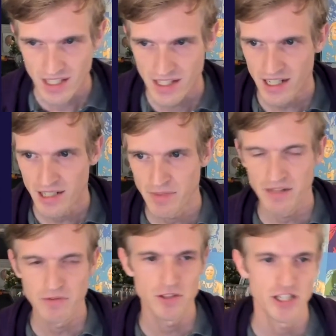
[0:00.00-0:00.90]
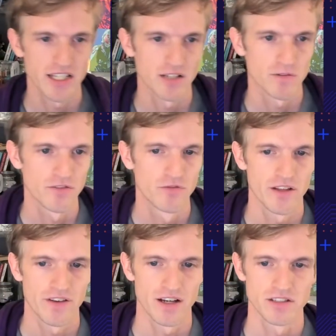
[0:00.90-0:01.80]
Um, and we checked around
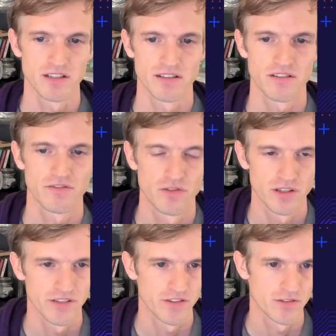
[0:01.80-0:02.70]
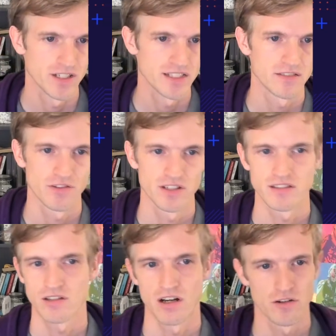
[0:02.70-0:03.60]
40,000 for different reasons. For
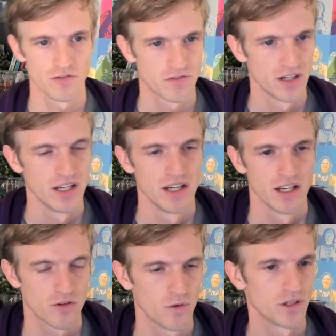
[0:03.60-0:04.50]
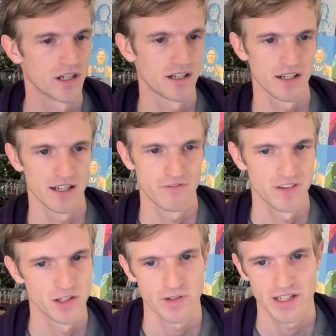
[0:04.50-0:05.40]
instance, out of quota uh,
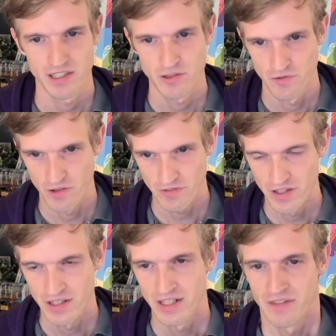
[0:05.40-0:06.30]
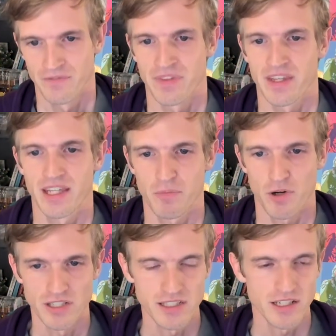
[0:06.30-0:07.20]
filtering, and so forth. The
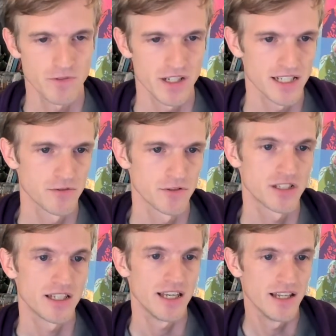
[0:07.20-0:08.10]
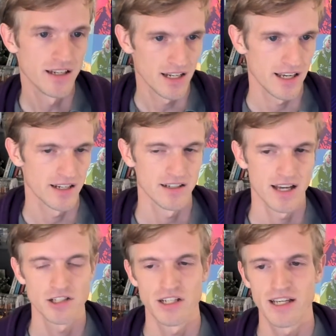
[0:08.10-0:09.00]
processing relays, which is the inner layer,
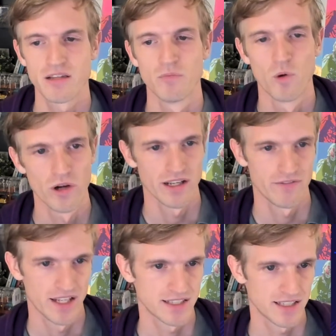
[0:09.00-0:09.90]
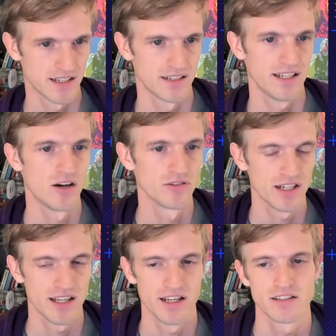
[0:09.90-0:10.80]
actually get more events than the
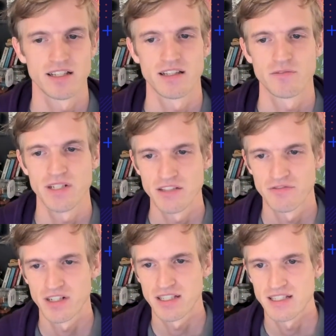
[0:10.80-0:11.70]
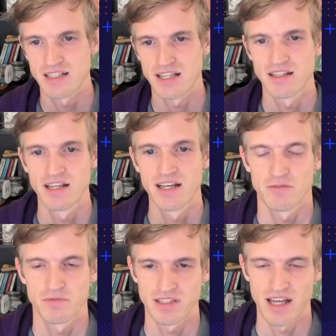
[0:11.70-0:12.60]
outer layers. And the reason for this is that
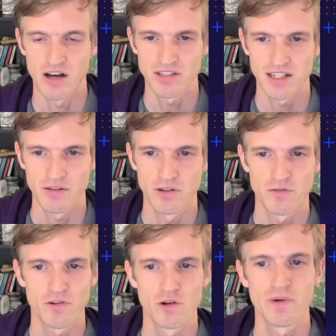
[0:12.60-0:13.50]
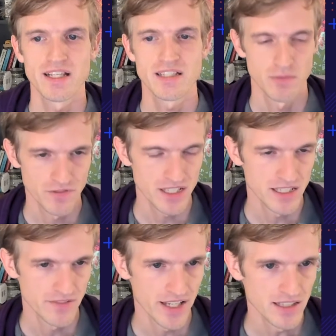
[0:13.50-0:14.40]
the outer layer will throw away some of
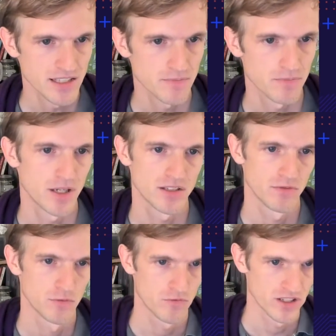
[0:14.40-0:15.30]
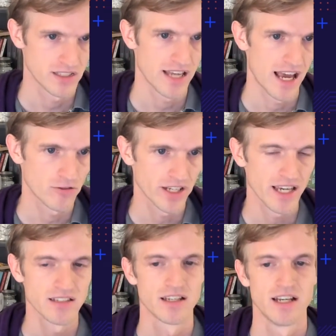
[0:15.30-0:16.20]
these events because it will, for instance,
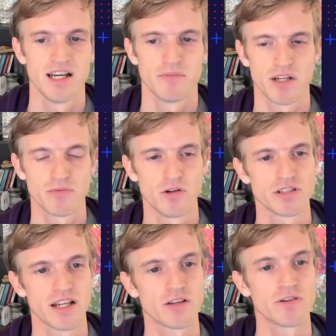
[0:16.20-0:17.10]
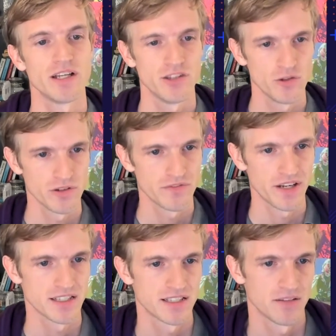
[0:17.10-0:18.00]
aggregate, but it will also then create new
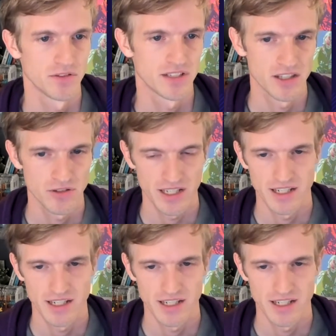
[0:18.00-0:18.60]
events that will send to the inner